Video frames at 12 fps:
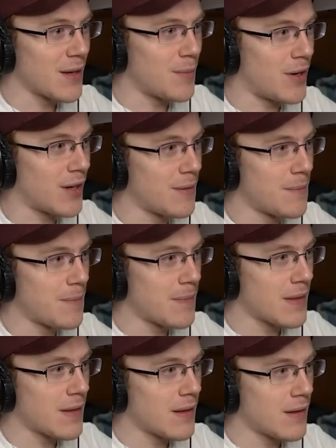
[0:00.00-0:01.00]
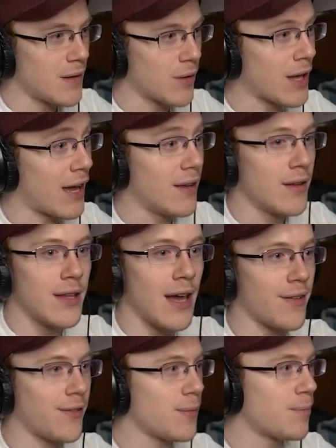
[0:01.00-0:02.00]
Come on. Okay,
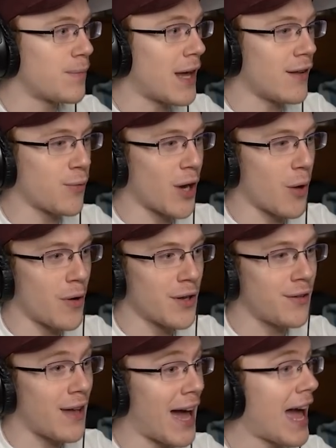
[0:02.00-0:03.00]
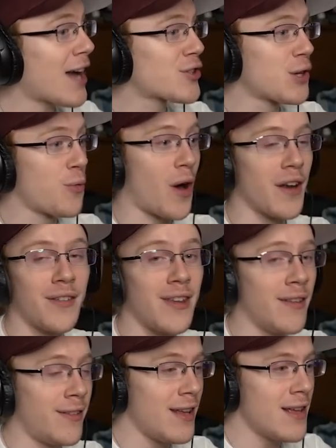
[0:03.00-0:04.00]
yes. That is what I want to see. I actually want to
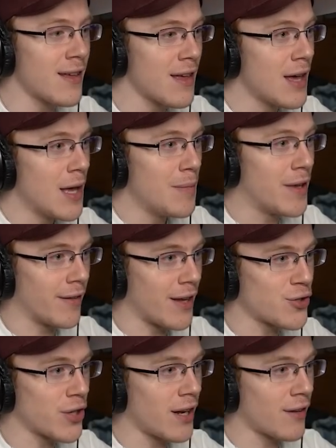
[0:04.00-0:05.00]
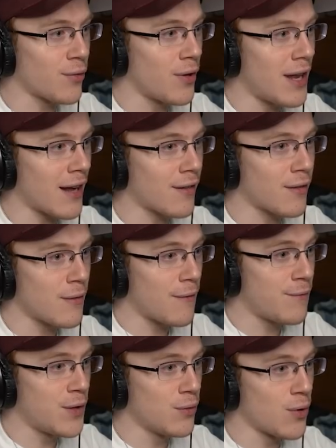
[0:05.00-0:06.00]
see Seek, because that should get us to the next
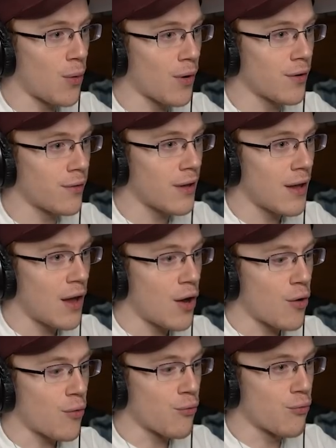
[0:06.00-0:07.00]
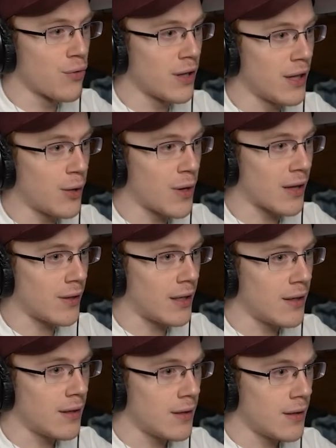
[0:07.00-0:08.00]
few doors really quickly.
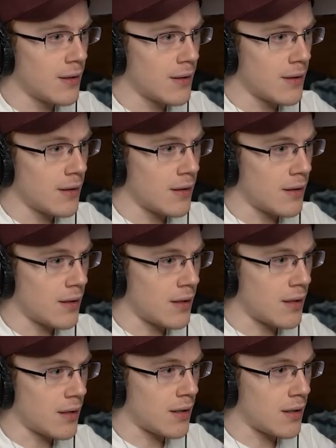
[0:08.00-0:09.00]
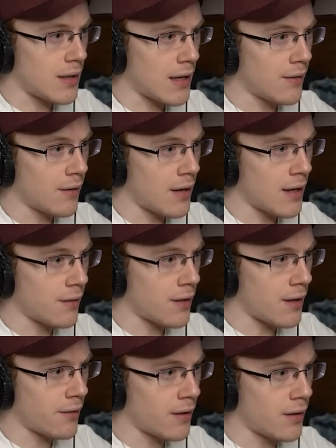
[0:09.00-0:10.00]
Exit, exit,
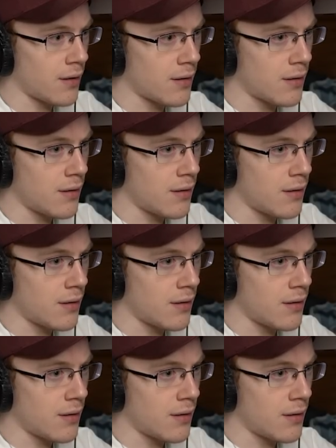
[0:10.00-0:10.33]
exit.